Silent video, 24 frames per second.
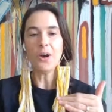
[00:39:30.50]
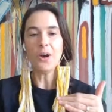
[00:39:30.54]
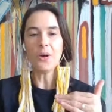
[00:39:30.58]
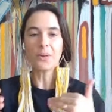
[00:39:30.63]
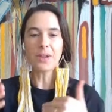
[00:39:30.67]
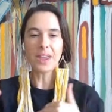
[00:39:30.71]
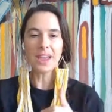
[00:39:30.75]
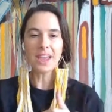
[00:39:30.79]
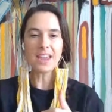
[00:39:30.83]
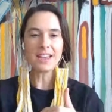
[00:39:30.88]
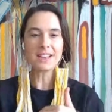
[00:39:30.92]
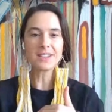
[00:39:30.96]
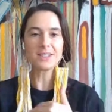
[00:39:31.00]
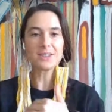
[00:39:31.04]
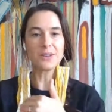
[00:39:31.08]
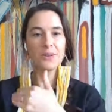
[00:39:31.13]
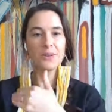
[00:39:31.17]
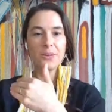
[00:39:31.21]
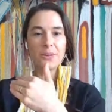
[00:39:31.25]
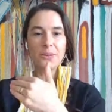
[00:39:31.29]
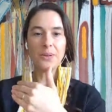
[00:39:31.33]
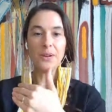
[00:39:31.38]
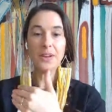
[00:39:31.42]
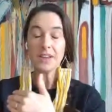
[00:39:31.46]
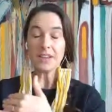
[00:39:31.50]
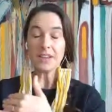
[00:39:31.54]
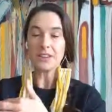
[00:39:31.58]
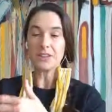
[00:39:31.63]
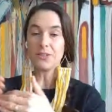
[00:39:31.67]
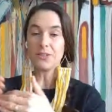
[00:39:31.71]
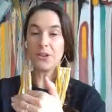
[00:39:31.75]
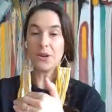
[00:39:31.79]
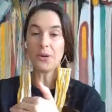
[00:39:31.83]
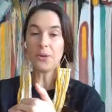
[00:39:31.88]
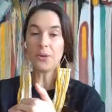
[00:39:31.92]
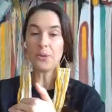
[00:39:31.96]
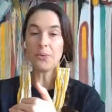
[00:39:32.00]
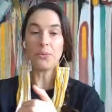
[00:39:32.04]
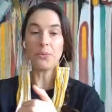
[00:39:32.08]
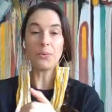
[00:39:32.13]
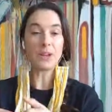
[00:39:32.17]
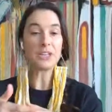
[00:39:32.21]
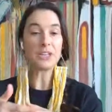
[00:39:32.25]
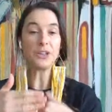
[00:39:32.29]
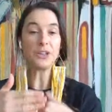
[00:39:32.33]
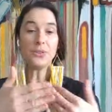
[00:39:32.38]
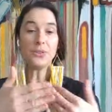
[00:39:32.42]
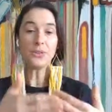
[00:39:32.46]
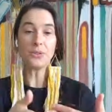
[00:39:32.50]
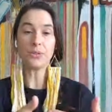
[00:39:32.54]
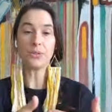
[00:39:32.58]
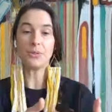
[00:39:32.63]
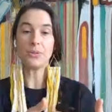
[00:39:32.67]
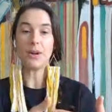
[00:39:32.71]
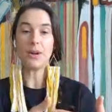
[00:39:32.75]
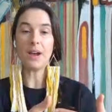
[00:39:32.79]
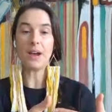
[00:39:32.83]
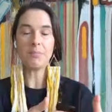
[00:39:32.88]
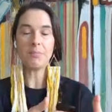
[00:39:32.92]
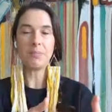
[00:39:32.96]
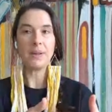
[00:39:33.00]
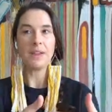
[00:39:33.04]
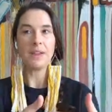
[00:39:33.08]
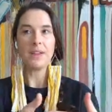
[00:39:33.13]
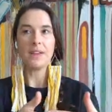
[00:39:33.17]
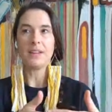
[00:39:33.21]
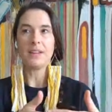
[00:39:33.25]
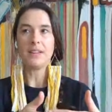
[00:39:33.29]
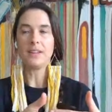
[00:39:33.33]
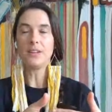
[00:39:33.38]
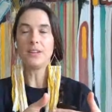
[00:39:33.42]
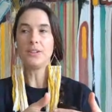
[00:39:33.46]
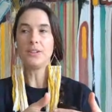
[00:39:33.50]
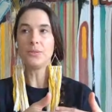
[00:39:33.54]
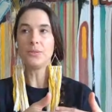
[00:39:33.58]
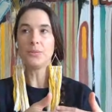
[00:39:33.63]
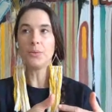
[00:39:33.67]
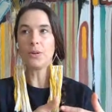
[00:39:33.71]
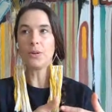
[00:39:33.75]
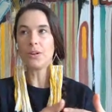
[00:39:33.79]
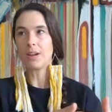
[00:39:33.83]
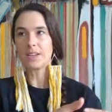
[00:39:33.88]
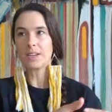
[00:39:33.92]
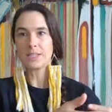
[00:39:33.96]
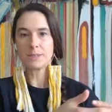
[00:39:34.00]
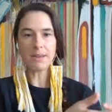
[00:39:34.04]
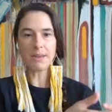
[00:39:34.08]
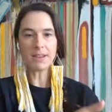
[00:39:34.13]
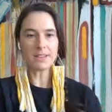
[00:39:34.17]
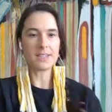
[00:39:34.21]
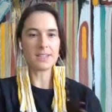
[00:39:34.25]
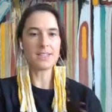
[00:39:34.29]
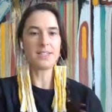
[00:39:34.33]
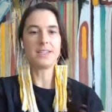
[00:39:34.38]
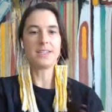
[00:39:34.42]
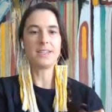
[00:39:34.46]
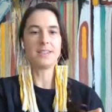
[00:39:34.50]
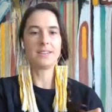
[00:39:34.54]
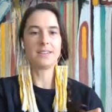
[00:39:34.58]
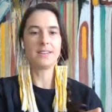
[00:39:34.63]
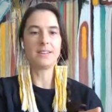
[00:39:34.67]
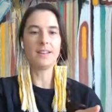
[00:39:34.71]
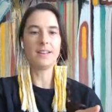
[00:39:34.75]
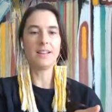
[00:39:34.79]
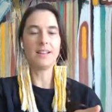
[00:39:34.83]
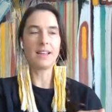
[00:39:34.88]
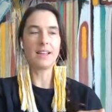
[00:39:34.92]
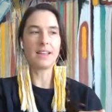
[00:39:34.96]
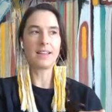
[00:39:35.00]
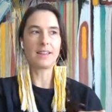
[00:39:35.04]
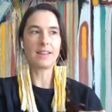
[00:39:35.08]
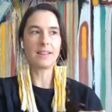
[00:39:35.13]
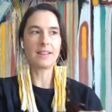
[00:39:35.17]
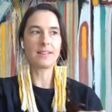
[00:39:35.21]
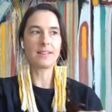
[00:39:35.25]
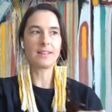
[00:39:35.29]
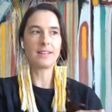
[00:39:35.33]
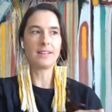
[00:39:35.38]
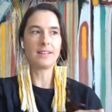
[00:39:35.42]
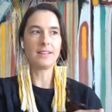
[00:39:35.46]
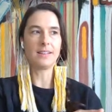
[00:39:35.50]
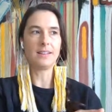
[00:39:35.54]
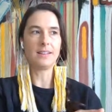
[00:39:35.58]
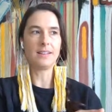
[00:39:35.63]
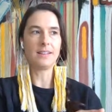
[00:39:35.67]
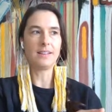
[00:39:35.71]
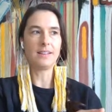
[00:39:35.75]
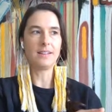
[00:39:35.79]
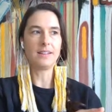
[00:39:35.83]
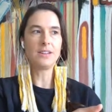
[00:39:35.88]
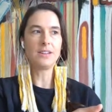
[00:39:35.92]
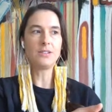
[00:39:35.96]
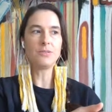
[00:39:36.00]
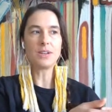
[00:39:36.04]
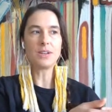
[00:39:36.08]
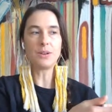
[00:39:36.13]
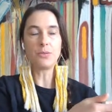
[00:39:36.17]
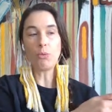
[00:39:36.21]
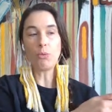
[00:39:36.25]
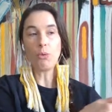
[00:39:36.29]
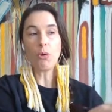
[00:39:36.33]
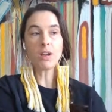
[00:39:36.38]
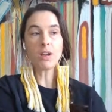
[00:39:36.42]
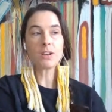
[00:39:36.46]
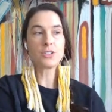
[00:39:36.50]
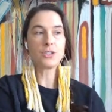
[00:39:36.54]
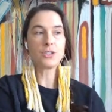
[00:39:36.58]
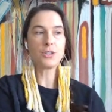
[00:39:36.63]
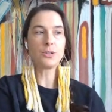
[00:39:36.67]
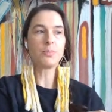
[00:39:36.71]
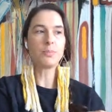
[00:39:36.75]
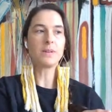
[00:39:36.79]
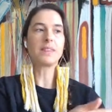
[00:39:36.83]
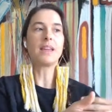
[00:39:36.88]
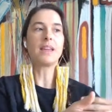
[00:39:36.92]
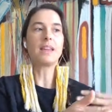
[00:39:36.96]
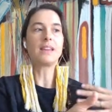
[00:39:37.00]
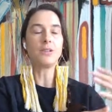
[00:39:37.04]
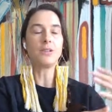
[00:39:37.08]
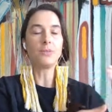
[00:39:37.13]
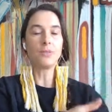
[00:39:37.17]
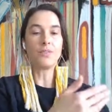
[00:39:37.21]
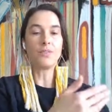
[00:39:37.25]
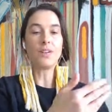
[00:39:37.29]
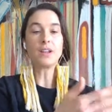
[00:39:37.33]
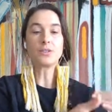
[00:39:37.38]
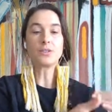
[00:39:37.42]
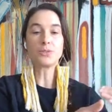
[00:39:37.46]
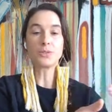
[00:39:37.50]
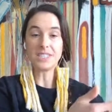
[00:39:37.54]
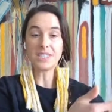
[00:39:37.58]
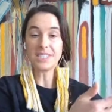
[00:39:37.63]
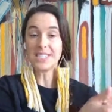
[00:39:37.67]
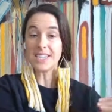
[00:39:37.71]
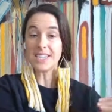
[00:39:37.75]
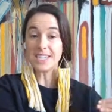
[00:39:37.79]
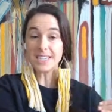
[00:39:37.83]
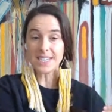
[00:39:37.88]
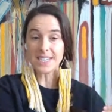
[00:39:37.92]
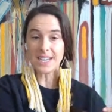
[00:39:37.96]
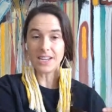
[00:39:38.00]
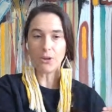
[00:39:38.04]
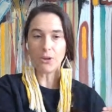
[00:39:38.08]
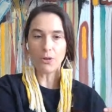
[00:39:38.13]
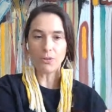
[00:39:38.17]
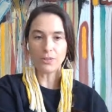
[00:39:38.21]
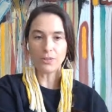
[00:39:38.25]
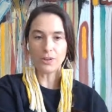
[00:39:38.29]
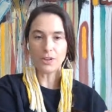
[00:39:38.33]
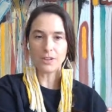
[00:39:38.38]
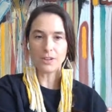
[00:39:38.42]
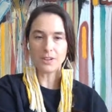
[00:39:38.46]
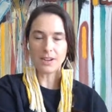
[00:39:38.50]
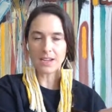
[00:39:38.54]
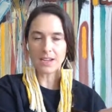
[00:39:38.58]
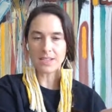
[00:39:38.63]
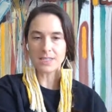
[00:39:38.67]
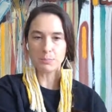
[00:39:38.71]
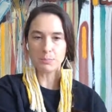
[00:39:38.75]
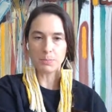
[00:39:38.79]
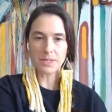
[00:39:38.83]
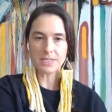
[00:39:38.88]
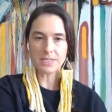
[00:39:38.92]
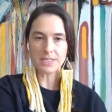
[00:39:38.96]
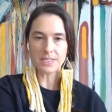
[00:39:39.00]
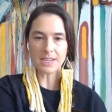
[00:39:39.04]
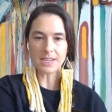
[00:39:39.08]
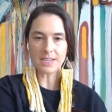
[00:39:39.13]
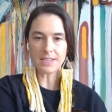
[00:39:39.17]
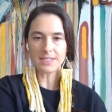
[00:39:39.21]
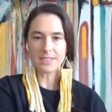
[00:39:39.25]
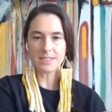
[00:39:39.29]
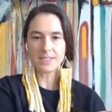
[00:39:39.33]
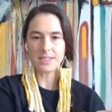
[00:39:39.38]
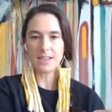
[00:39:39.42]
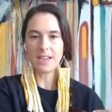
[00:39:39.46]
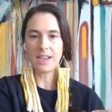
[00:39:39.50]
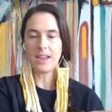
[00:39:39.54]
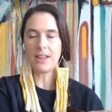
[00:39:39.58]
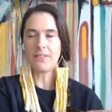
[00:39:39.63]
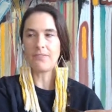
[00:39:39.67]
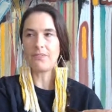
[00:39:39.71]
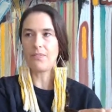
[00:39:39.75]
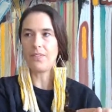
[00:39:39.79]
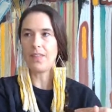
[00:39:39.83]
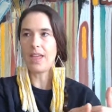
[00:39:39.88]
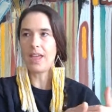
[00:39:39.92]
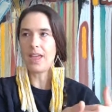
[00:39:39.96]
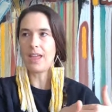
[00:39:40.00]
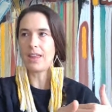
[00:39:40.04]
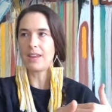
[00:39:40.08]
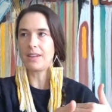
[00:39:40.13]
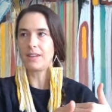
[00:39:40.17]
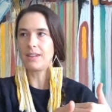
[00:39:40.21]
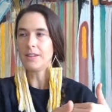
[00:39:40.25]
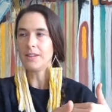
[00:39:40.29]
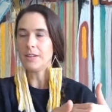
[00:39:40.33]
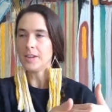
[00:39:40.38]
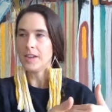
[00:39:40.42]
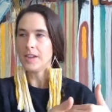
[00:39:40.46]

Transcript: okay so you know when you grew up you were expected to like you didn't want to, but then you eventually did take over your dad's business. And mm-hmm. then,